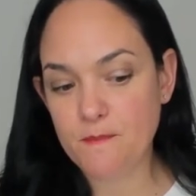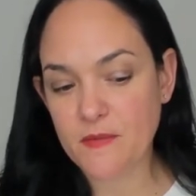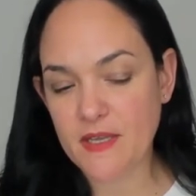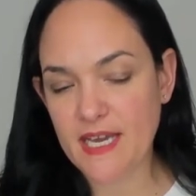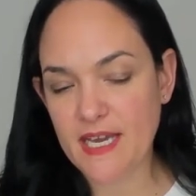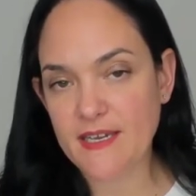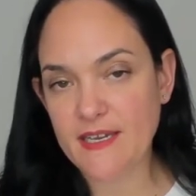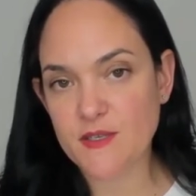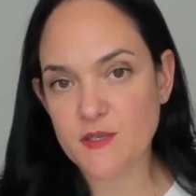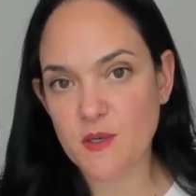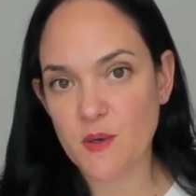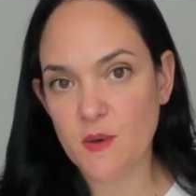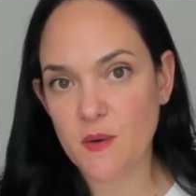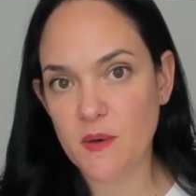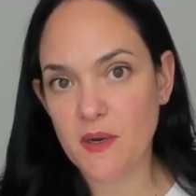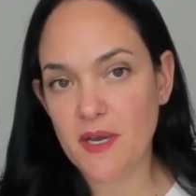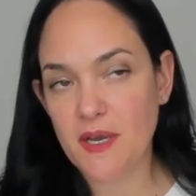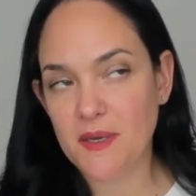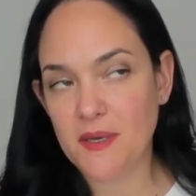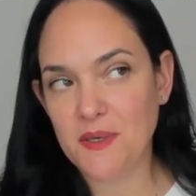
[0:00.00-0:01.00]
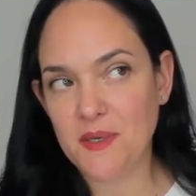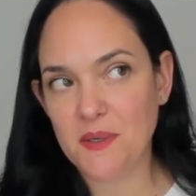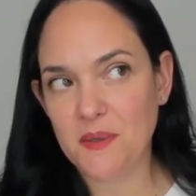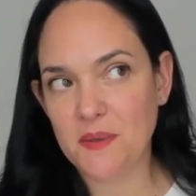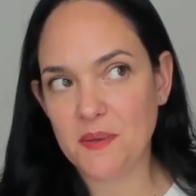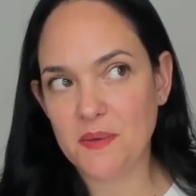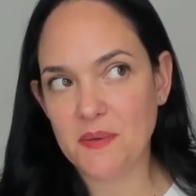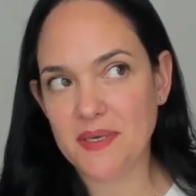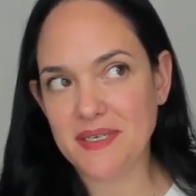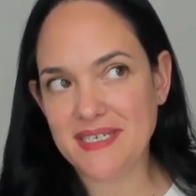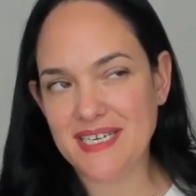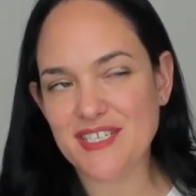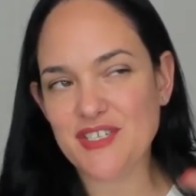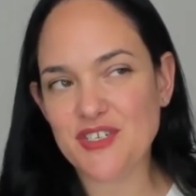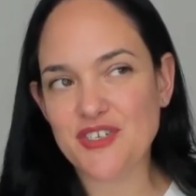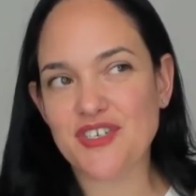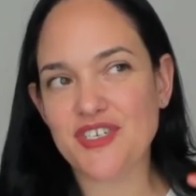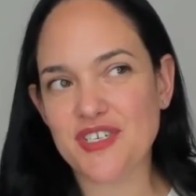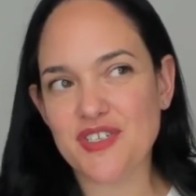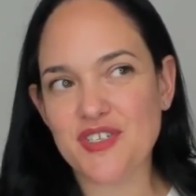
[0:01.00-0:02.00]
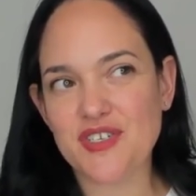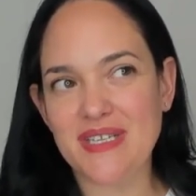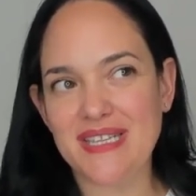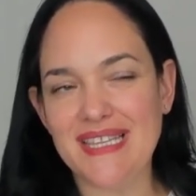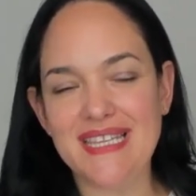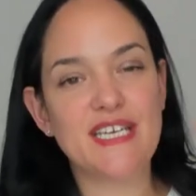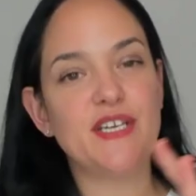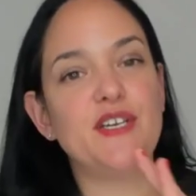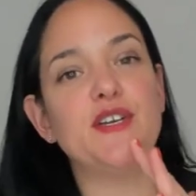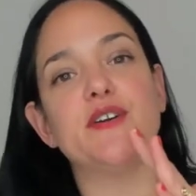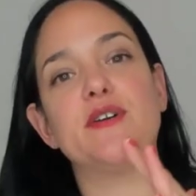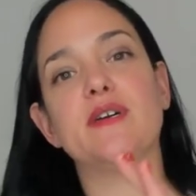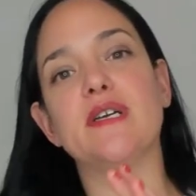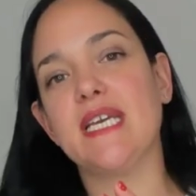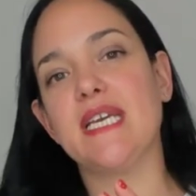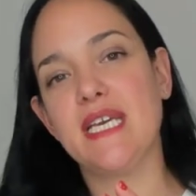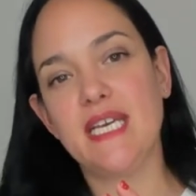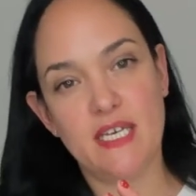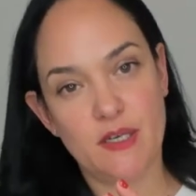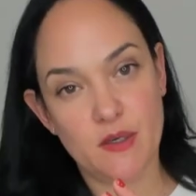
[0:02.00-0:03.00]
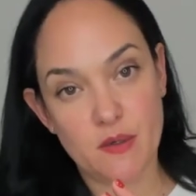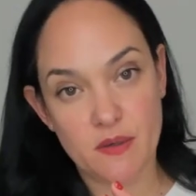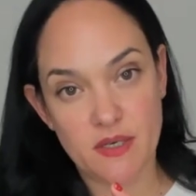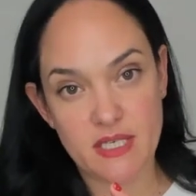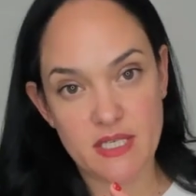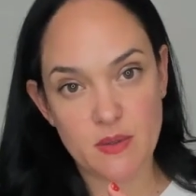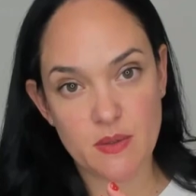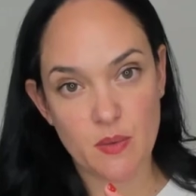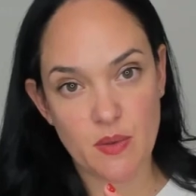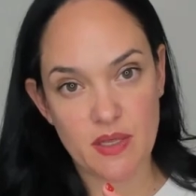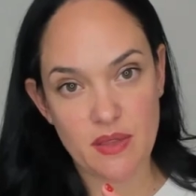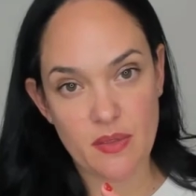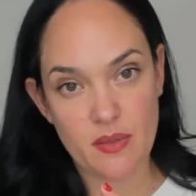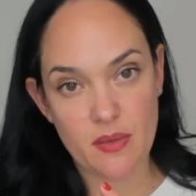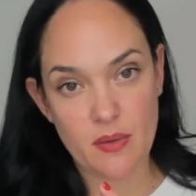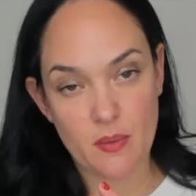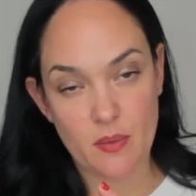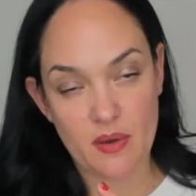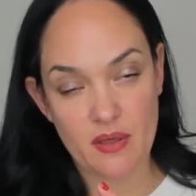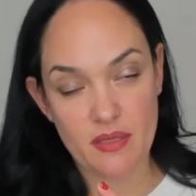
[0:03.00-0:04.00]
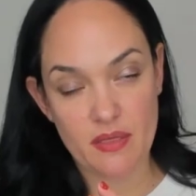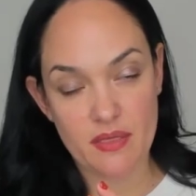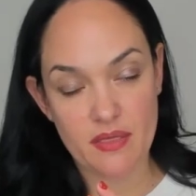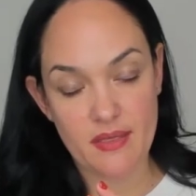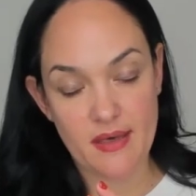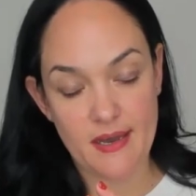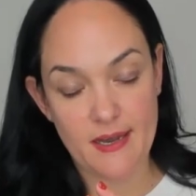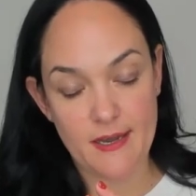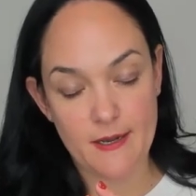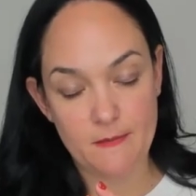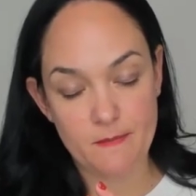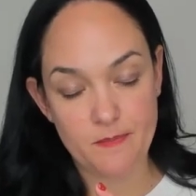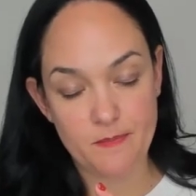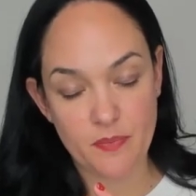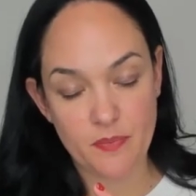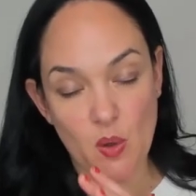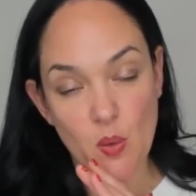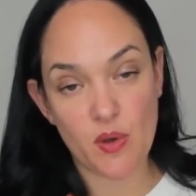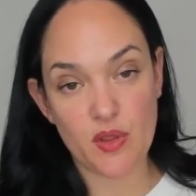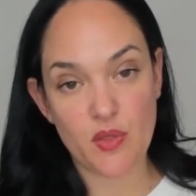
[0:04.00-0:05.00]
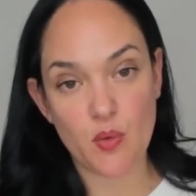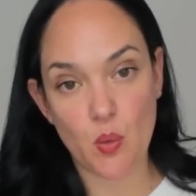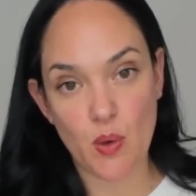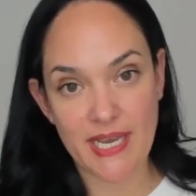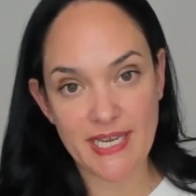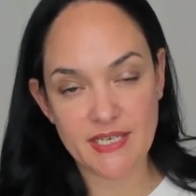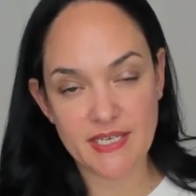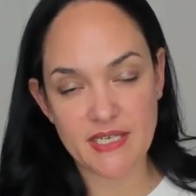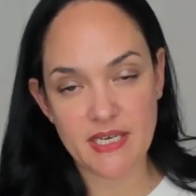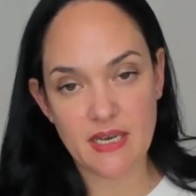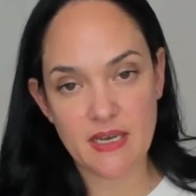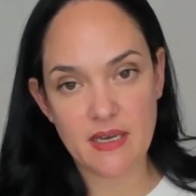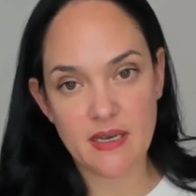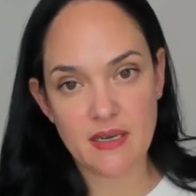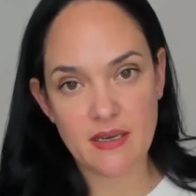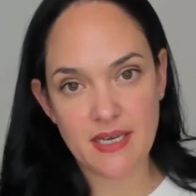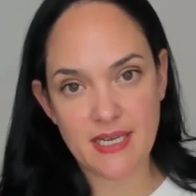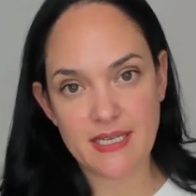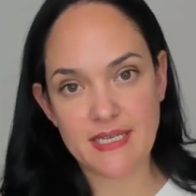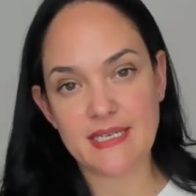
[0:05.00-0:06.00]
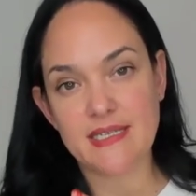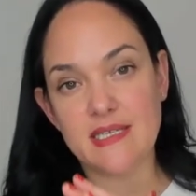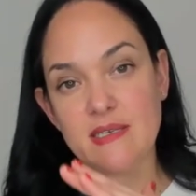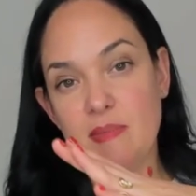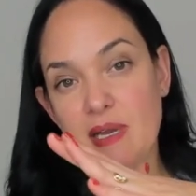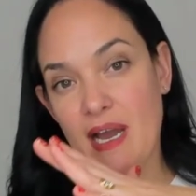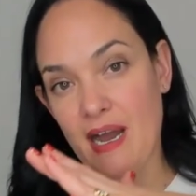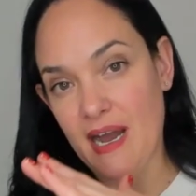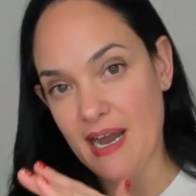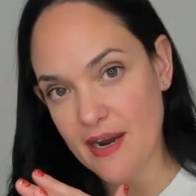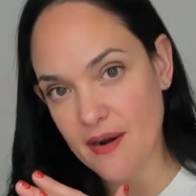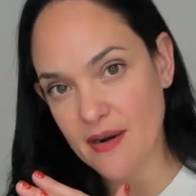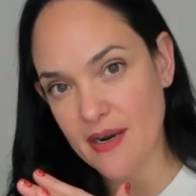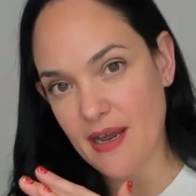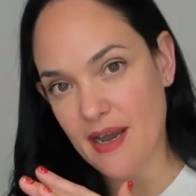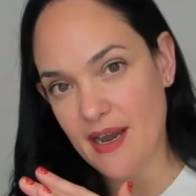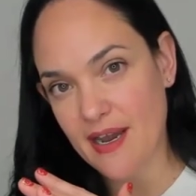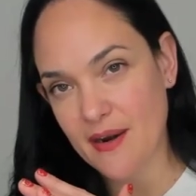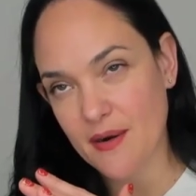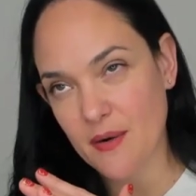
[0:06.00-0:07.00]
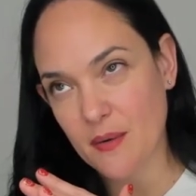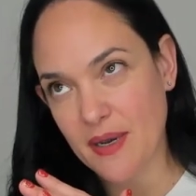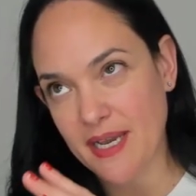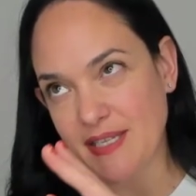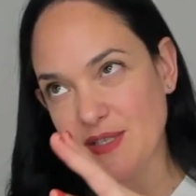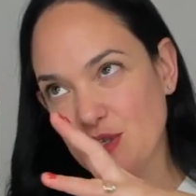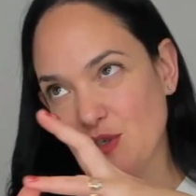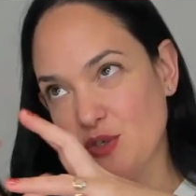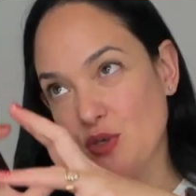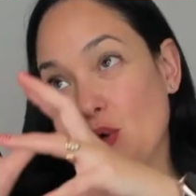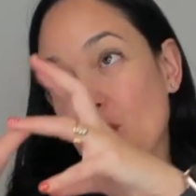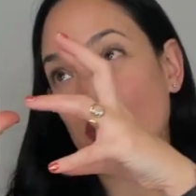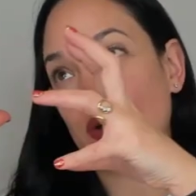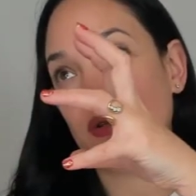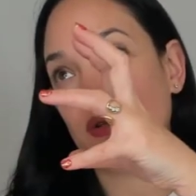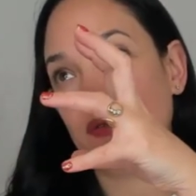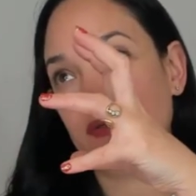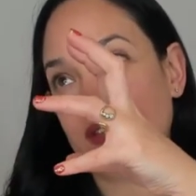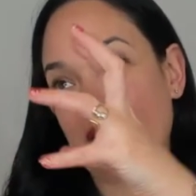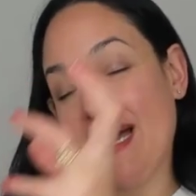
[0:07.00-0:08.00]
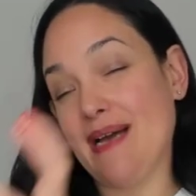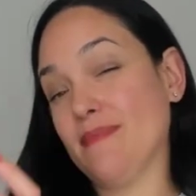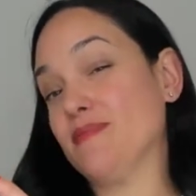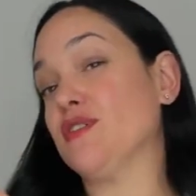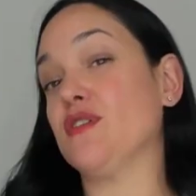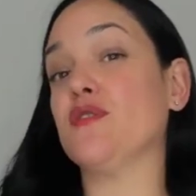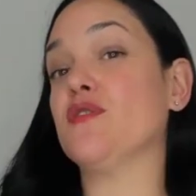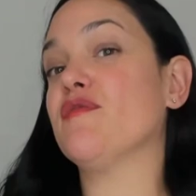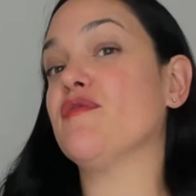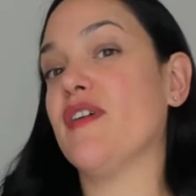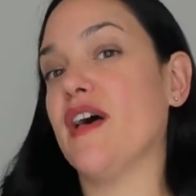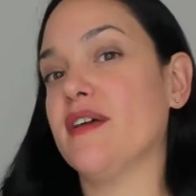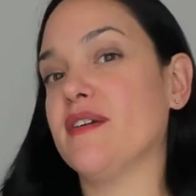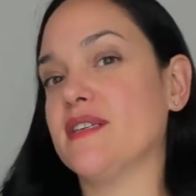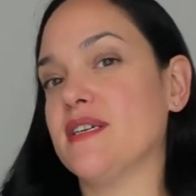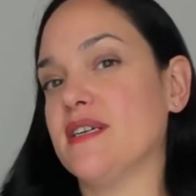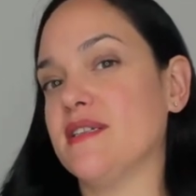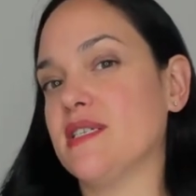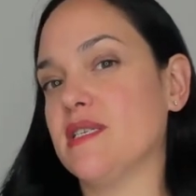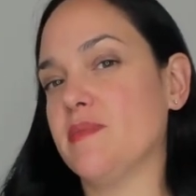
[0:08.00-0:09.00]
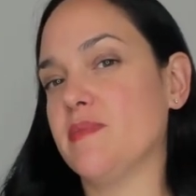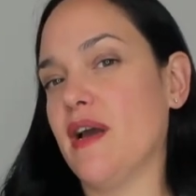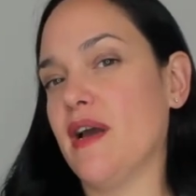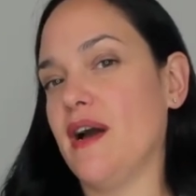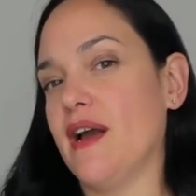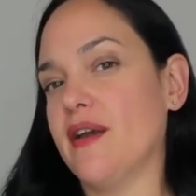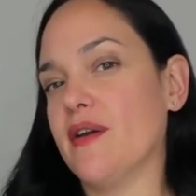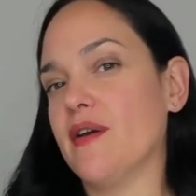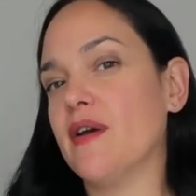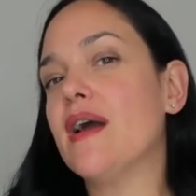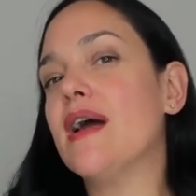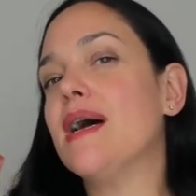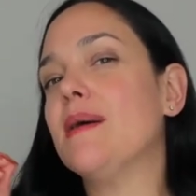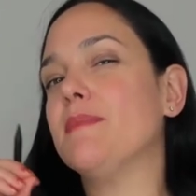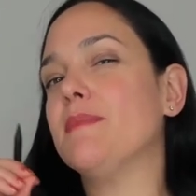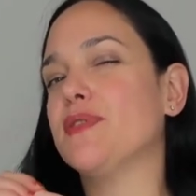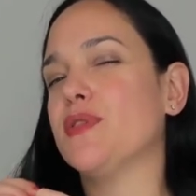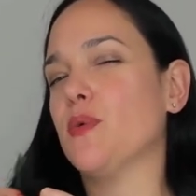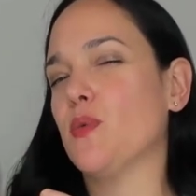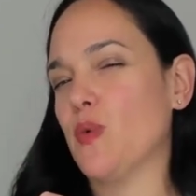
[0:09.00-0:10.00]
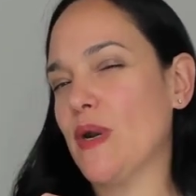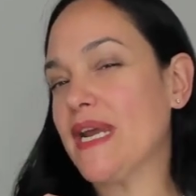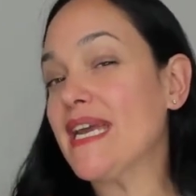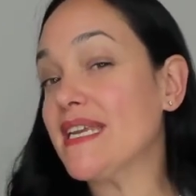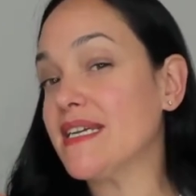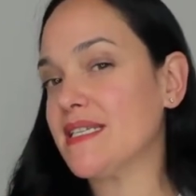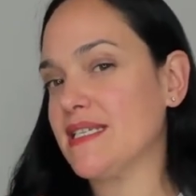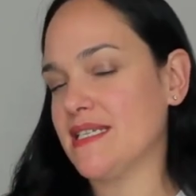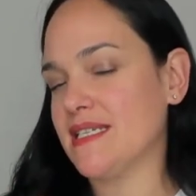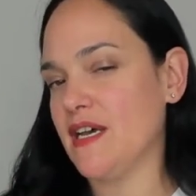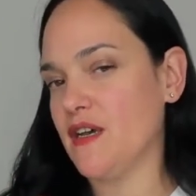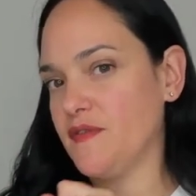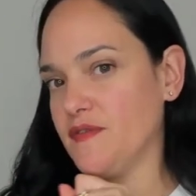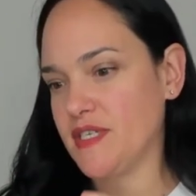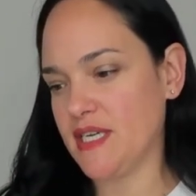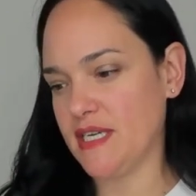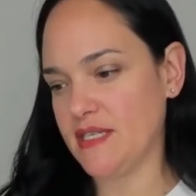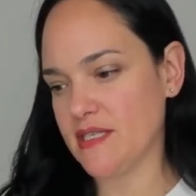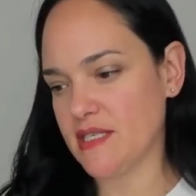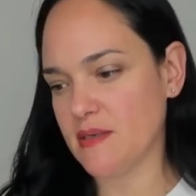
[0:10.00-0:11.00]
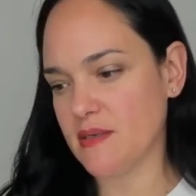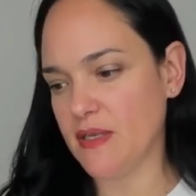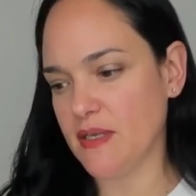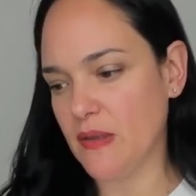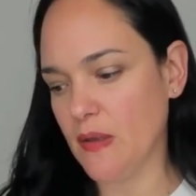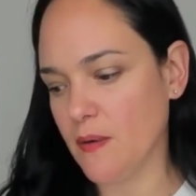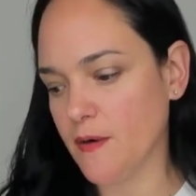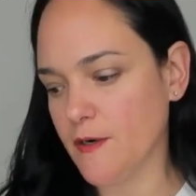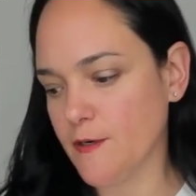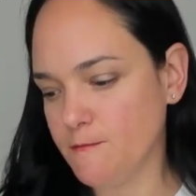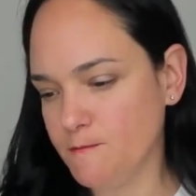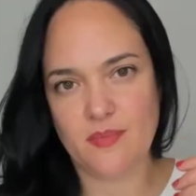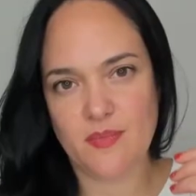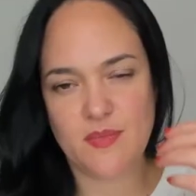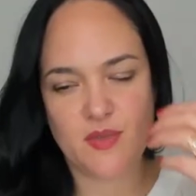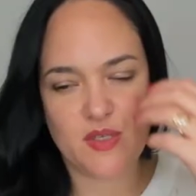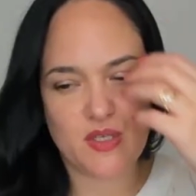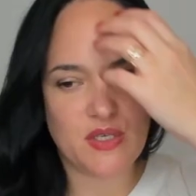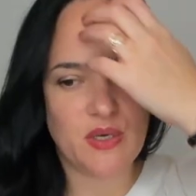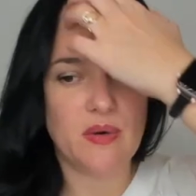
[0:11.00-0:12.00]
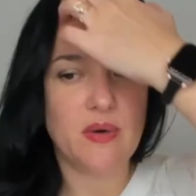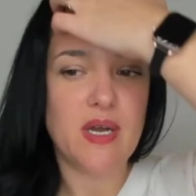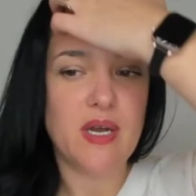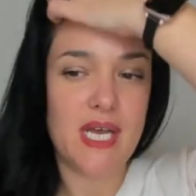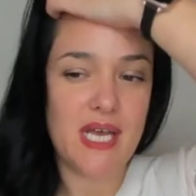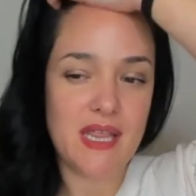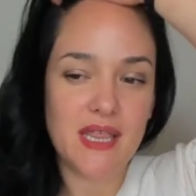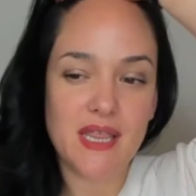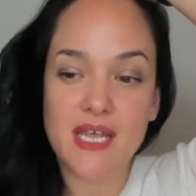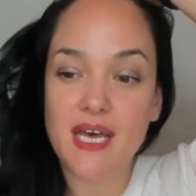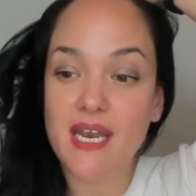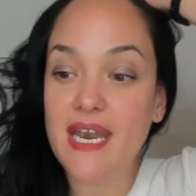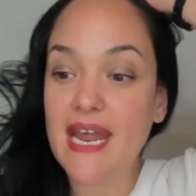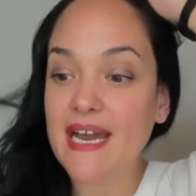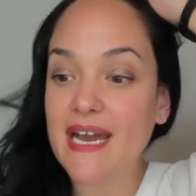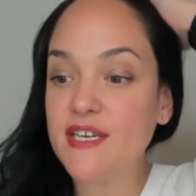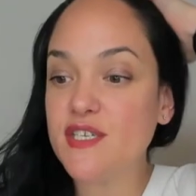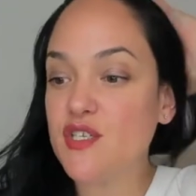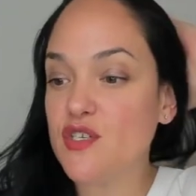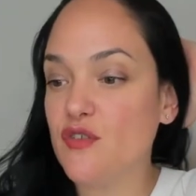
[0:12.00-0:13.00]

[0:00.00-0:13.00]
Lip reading: Okay, so it doesn't just linearly increase with weight. It tends to be higher at higher weights. The absolute value tends to be higher, but the rate itself tends to be lower. So the next